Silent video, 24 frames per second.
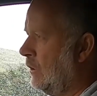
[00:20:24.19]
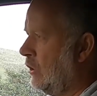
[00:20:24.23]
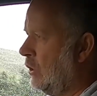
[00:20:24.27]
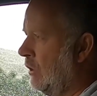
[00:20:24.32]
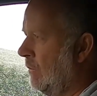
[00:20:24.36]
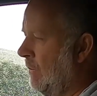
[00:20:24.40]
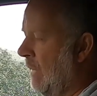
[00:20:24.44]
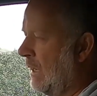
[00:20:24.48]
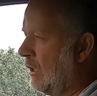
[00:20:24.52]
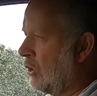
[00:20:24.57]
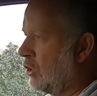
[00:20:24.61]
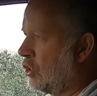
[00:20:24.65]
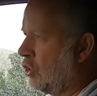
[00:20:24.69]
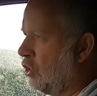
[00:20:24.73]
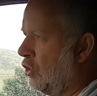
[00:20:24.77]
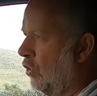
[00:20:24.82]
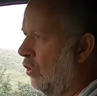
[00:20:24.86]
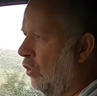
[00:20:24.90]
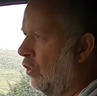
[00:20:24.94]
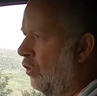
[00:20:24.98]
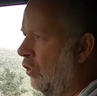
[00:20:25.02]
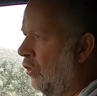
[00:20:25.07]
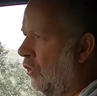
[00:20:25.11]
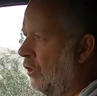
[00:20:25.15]
You make
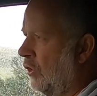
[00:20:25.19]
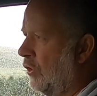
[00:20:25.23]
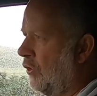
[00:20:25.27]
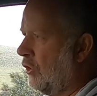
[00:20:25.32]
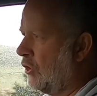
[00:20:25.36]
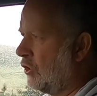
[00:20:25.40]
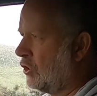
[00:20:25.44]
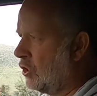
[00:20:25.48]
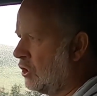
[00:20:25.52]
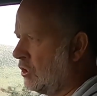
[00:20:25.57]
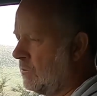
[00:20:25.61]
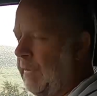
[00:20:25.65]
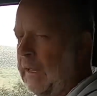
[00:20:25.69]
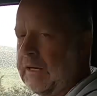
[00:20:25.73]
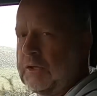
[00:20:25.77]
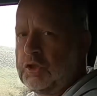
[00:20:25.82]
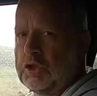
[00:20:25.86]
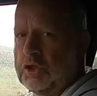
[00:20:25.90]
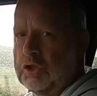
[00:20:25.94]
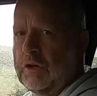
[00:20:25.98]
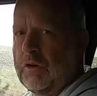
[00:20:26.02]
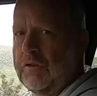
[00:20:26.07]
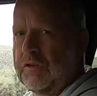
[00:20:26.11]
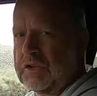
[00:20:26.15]
sure the
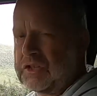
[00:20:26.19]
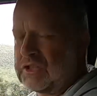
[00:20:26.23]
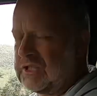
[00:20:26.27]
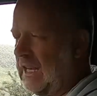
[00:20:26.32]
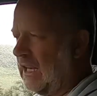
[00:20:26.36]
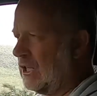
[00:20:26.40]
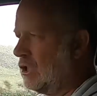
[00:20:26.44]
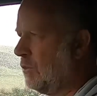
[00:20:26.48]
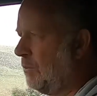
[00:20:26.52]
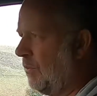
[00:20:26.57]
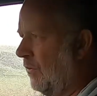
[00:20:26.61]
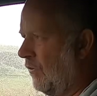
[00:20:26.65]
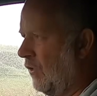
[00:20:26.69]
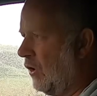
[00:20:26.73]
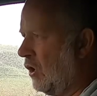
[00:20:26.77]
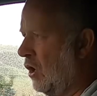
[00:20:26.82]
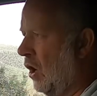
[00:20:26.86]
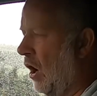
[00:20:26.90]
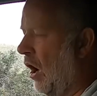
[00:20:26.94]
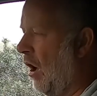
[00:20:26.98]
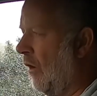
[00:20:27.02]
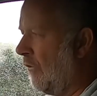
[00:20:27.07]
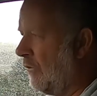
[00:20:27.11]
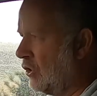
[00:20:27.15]
suspension and the setup of the
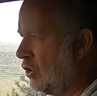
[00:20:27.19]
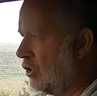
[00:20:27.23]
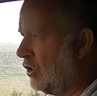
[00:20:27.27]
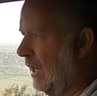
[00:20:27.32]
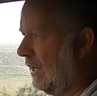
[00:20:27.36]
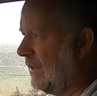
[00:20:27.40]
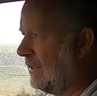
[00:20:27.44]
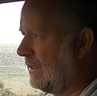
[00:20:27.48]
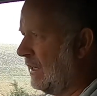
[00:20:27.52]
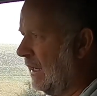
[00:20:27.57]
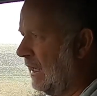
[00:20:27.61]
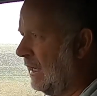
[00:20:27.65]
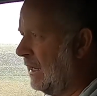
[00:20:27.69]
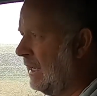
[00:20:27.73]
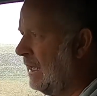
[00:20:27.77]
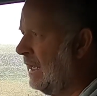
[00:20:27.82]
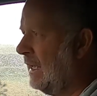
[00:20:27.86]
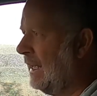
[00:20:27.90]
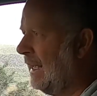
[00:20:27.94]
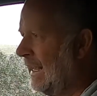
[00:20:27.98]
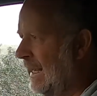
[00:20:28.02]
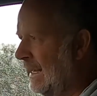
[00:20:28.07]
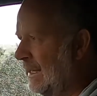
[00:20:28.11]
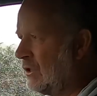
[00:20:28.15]
car and the chassis
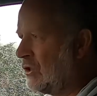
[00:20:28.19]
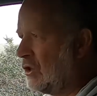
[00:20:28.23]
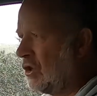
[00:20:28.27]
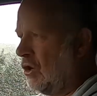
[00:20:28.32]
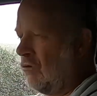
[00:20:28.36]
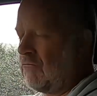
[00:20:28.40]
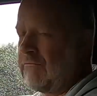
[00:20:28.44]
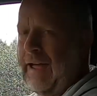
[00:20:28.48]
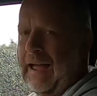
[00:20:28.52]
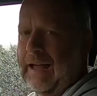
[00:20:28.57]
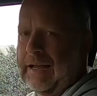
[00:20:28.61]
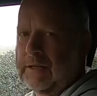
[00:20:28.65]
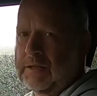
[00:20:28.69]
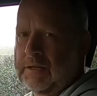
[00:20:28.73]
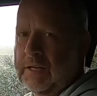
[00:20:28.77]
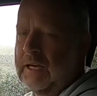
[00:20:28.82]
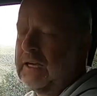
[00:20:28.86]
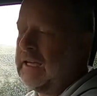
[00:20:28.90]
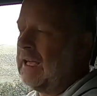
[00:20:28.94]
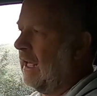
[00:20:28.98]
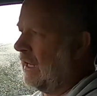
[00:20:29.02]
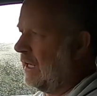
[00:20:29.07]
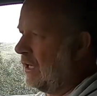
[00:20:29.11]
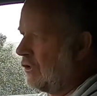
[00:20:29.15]
is correct
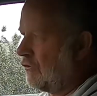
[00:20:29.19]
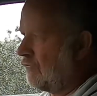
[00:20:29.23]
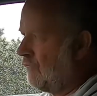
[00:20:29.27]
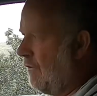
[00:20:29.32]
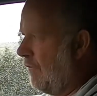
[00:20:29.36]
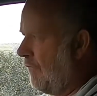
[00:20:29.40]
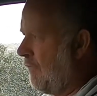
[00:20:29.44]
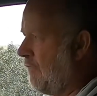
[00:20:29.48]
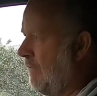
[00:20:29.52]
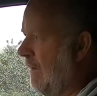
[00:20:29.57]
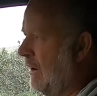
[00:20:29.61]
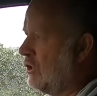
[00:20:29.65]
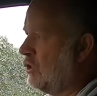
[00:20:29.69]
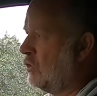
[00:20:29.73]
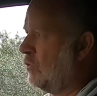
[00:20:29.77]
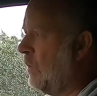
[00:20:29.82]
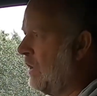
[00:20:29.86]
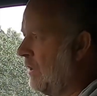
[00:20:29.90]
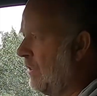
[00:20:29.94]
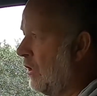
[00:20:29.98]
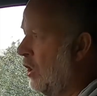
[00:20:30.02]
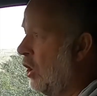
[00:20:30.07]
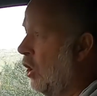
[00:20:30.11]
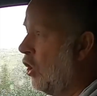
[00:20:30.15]
and it's refreshed
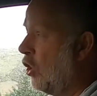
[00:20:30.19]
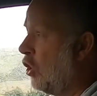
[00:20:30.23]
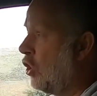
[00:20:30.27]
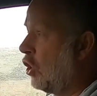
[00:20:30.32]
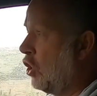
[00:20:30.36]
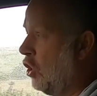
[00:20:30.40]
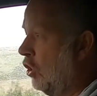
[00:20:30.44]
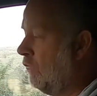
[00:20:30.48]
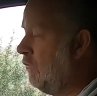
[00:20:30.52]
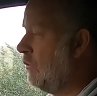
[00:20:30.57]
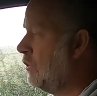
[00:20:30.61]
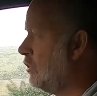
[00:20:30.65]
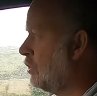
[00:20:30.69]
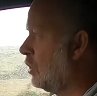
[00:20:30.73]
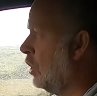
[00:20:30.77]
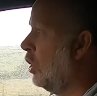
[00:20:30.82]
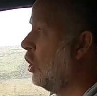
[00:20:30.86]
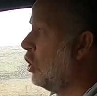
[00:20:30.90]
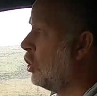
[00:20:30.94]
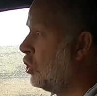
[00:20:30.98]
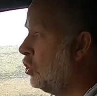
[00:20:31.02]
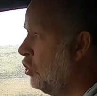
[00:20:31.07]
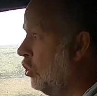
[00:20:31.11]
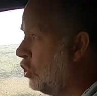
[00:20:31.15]
with current,
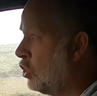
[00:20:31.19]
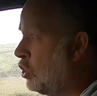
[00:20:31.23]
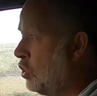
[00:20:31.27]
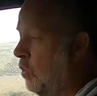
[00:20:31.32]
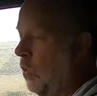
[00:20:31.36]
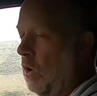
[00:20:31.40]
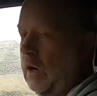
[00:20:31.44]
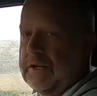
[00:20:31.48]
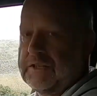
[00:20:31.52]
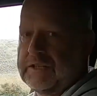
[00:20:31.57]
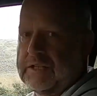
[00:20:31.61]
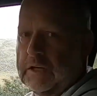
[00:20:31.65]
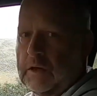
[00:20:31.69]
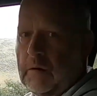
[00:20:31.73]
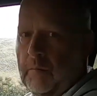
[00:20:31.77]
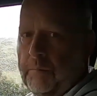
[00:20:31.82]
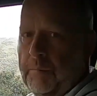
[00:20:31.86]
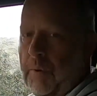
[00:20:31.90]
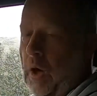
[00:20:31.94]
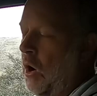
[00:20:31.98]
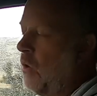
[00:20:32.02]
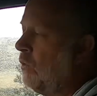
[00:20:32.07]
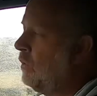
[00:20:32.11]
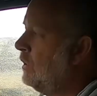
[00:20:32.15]
good quality
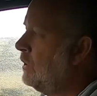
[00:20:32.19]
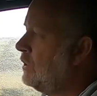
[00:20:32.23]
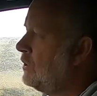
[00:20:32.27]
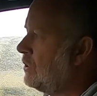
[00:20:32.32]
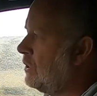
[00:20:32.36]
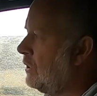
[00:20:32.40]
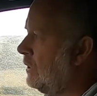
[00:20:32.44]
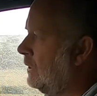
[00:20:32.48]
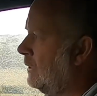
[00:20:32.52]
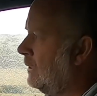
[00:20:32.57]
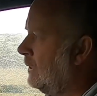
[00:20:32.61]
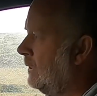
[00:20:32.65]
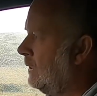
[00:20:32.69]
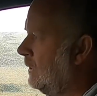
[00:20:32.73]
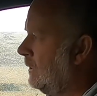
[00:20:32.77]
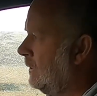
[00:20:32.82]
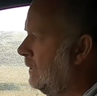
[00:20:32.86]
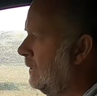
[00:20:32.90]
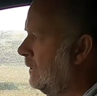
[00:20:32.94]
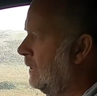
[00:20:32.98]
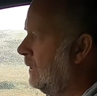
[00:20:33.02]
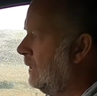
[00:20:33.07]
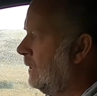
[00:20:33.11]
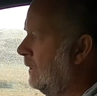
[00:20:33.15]
components.
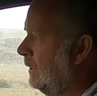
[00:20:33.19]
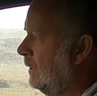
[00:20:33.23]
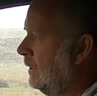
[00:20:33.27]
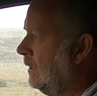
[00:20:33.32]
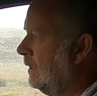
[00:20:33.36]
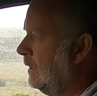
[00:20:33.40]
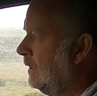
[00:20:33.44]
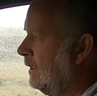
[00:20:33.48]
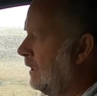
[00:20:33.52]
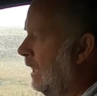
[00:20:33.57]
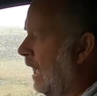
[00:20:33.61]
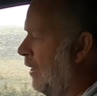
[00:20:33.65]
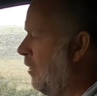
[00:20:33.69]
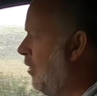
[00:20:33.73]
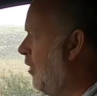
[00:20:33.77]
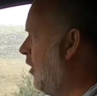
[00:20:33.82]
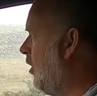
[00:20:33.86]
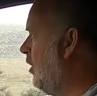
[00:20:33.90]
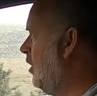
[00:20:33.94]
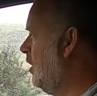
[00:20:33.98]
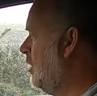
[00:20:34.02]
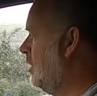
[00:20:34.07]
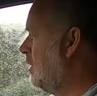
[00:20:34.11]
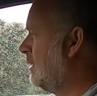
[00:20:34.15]
And
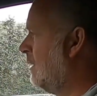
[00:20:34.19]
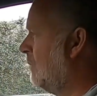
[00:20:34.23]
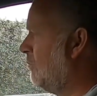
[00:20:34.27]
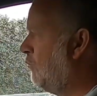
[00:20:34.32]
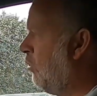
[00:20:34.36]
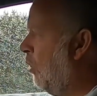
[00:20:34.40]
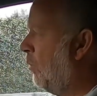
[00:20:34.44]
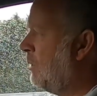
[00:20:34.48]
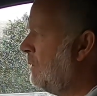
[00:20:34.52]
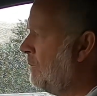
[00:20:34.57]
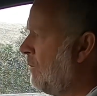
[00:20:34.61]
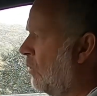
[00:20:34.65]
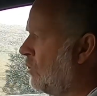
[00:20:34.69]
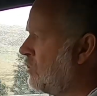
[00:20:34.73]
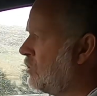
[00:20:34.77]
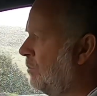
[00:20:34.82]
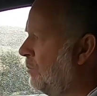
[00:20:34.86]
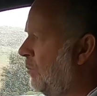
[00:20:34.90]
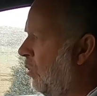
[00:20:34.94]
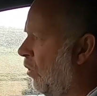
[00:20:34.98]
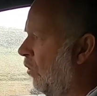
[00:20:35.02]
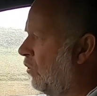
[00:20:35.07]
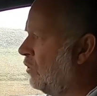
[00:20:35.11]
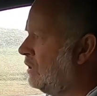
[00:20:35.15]
third, and probably
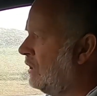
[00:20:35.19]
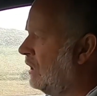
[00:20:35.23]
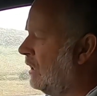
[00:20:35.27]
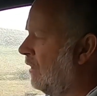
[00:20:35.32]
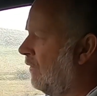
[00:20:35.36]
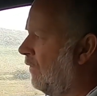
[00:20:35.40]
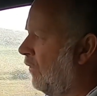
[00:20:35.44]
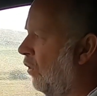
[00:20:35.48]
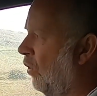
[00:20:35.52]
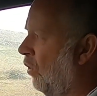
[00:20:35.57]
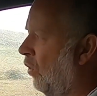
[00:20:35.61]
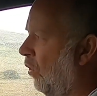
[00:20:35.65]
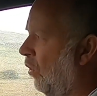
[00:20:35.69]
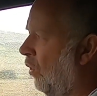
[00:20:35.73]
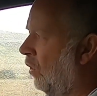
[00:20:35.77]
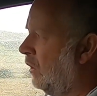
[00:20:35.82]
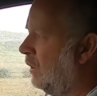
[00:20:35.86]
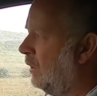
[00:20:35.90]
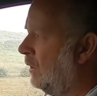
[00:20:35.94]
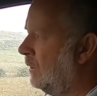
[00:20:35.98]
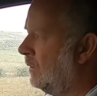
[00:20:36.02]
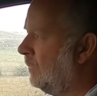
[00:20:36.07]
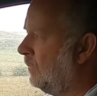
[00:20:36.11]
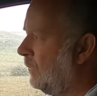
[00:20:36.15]
most importantly of
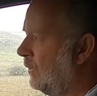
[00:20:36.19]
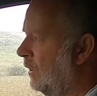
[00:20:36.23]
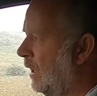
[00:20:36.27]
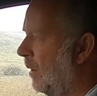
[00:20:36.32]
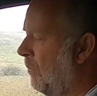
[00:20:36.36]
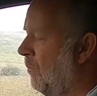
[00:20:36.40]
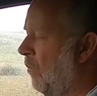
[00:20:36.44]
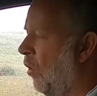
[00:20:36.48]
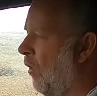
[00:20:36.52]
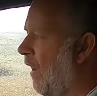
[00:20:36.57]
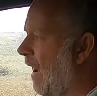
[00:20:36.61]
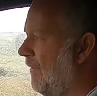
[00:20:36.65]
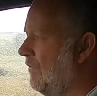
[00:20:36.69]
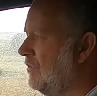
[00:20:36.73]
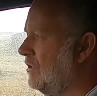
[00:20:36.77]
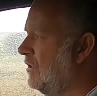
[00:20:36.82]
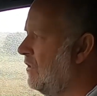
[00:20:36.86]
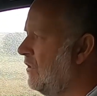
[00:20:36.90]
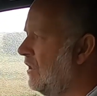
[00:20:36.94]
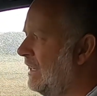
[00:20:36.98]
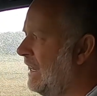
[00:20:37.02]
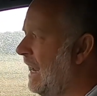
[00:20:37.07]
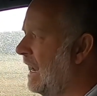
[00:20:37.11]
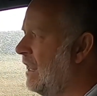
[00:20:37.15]
all, and more
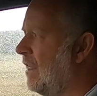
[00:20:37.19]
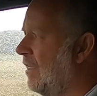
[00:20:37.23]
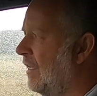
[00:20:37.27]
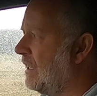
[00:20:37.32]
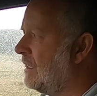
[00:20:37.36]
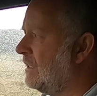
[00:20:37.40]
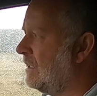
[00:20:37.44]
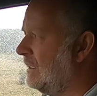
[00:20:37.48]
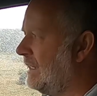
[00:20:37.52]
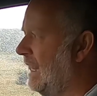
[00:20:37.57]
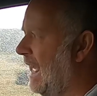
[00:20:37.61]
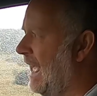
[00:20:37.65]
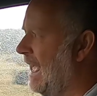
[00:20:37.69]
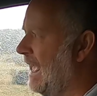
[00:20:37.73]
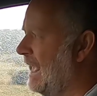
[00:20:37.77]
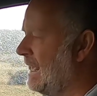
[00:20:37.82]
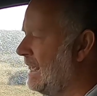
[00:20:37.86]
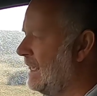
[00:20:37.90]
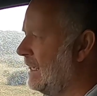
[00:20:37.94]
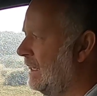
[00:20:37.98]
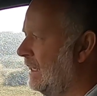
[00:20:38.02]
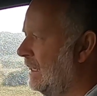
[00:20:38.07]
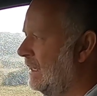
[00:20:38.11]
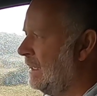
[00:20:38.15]
evident than anything
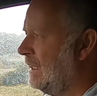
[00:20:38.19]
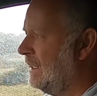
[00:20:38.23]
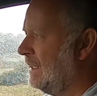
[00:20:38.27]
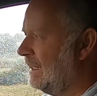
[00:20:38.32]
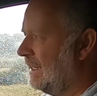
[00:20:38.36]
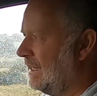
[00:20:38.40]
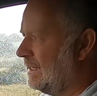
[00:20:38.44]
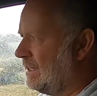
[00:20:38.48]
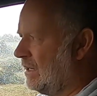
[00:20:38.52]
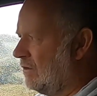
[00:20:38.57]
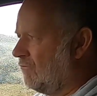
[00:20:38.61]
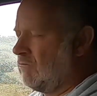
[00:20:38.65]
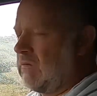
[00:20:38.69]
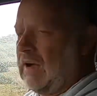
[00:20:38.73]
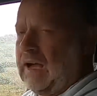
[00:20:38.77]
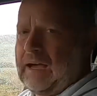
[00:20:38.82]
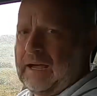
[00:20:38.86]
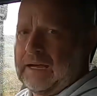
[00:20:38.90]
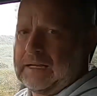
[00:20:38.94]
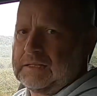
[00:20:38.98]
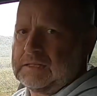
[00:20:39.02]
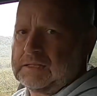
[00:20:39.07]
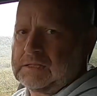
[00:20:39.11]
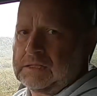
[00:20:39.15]
today, is it
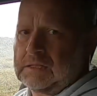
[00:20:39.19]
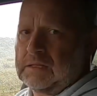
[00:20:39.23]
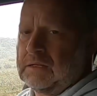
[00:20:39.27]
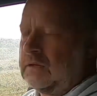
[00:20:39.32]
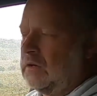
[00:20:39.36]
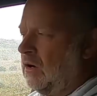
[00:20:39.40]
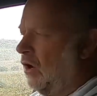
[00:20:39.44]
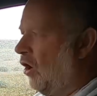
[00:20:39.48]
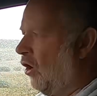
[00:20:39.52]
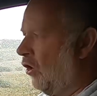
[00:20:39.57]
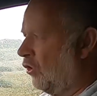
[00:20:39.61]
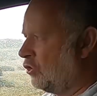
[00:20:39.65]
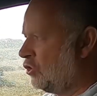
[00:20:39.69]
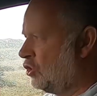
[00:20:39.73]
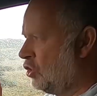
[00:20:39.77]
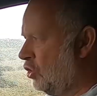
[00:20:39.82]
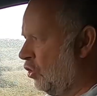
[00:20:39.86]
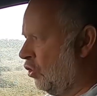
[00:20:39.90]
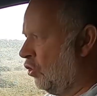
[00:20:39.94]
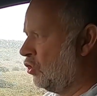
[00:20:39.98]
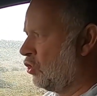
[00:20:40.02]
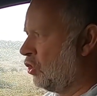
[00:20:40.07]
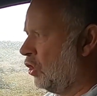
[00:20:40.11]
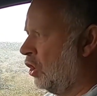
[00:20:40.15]
rides on
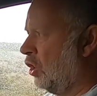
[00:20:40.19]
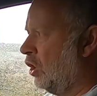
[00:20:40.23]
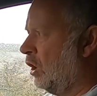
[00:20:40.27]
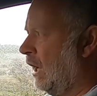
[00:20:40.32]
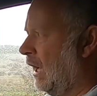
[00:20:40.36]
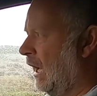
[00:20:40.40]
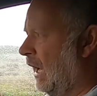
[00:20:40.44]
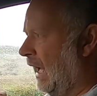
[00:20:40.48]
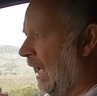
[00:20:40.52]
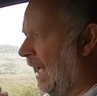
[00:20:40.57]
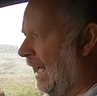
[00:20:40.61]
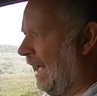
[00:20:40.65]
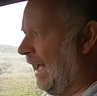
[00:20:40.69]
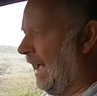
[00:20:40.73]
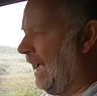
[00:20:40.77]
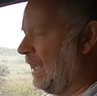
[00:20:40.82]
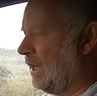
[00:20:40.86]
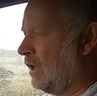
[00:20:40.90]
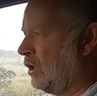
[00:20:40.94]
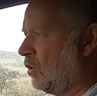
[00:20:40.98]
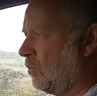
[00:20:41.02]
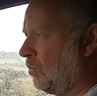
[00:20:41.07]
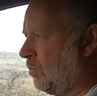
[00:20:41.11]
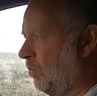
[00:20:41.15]
good,
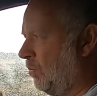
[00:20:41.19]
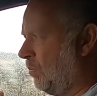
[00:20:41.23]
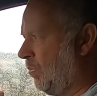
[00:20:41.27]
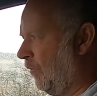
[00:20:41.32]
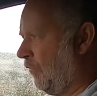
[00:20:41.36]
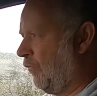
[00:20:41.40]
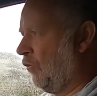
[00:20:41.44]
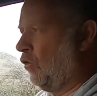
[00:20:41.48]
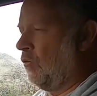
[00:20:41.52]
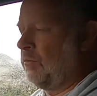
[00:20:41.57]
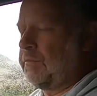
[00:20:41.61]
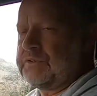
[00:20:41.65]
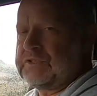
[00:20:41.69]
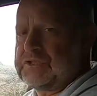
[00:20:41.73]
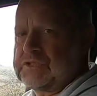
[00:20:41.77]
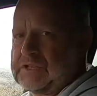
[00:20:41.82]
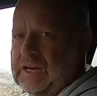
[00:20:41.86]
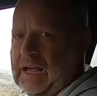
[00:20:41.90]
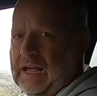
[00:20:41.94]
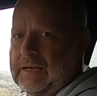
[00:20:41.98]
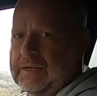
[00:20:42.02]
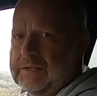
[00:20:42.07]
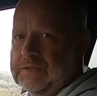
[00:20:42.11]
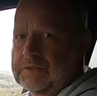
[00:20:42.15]
high performance
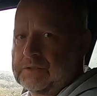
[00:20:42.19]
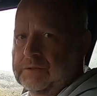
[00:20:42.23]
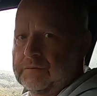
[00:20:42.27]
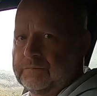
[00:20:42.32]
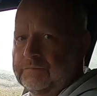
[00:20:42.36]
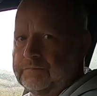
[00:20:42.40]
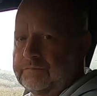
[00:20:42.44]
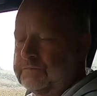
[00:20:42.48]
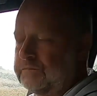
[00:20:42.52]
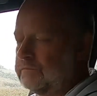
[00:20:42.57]
tyres.